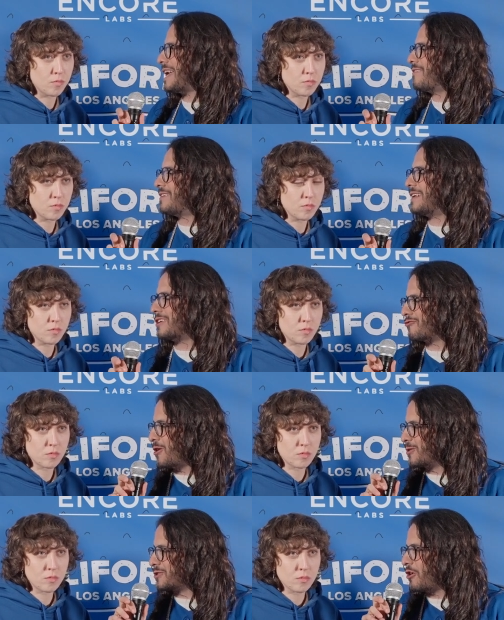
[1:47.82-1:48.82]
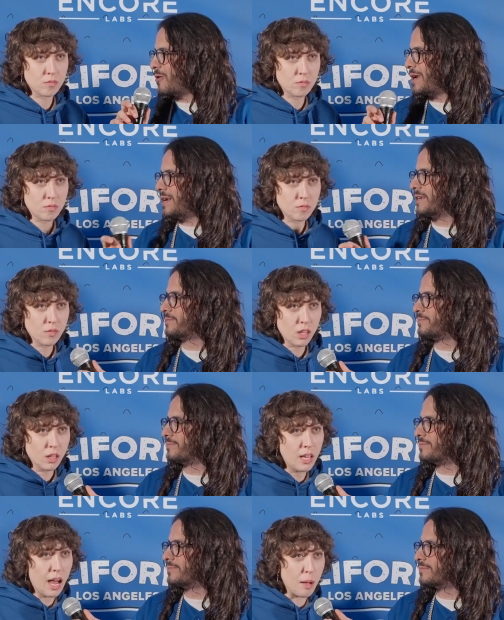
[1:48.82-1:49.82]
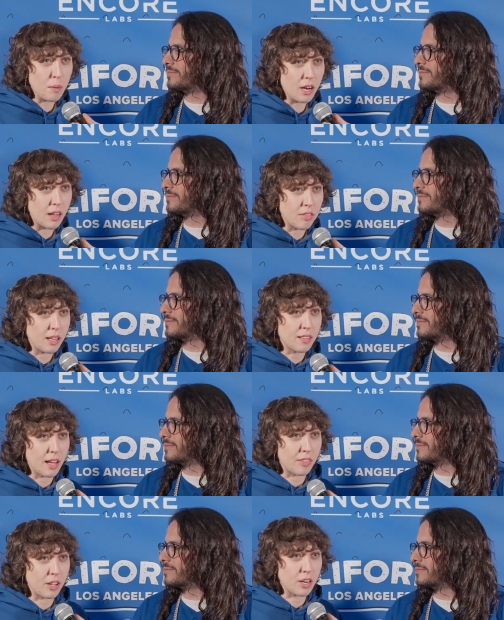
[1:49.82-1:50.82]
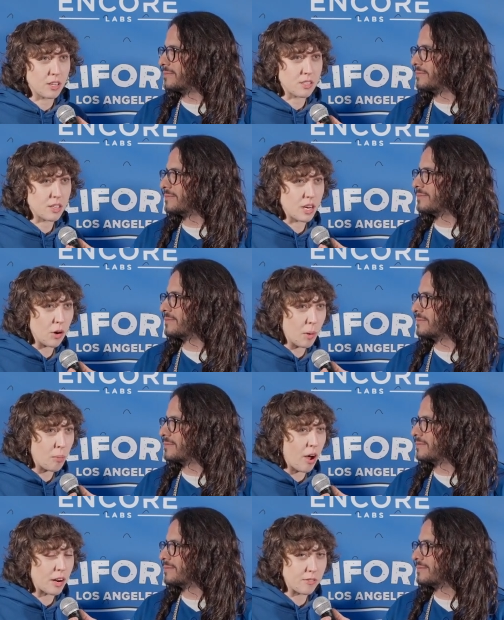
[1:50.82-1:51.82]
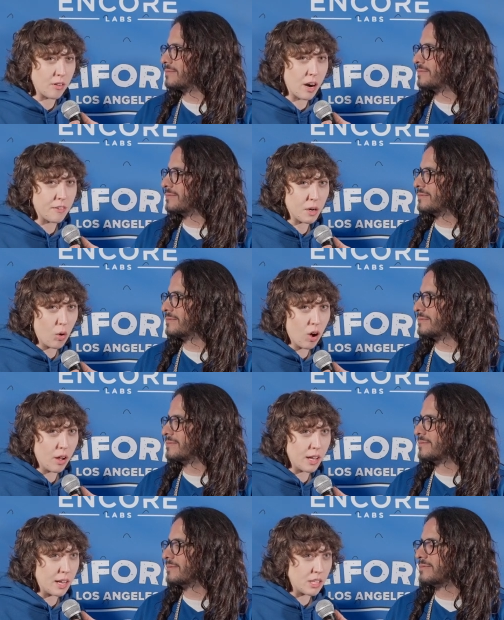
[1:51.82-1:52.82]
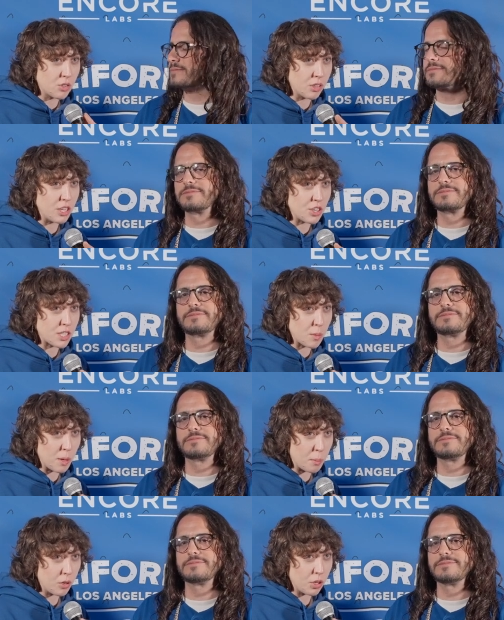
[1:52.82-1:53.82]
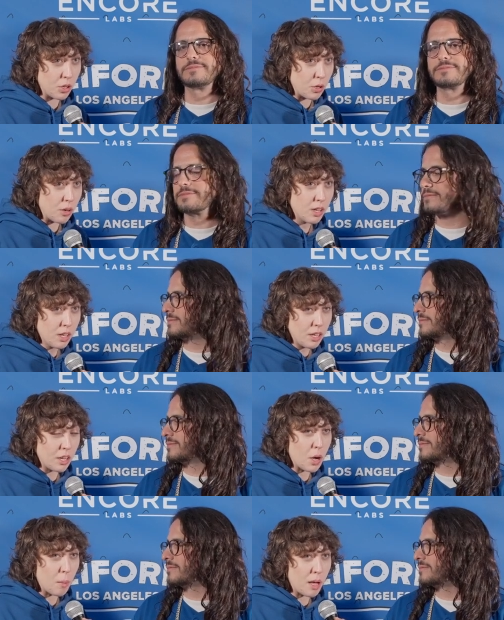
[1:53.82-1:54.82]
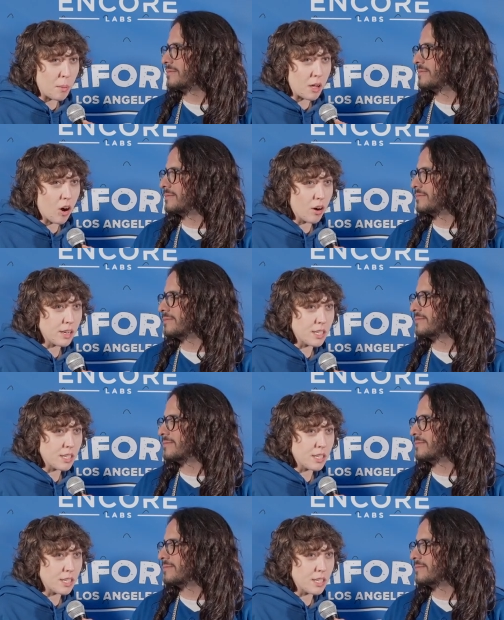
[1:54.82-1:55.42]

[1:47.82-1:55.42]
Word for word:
Speaker 1: having it, growers growing it?
Speaker 2: Yeah, I mean, I think that there is, you know, a product for everyone, and it's really just the people who, you know, maybe aren't